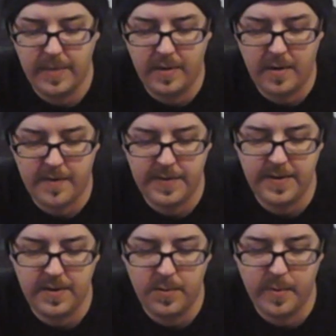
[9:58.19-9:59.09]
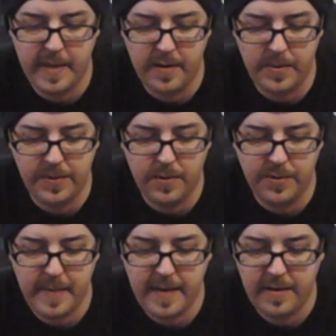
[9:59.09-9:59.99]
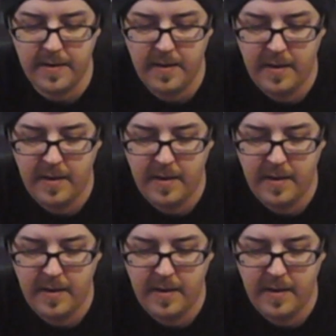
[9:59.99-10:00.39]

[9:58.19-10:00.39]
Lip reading: But obviously Superman always holds back.